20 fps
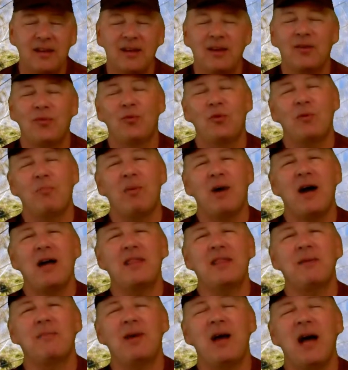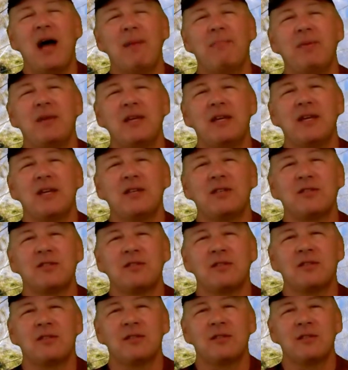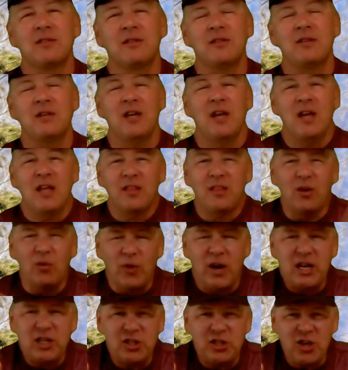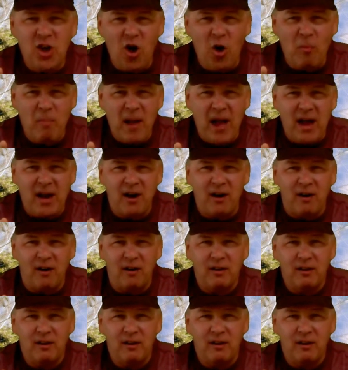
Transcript: will buy them happiness, the rich know better.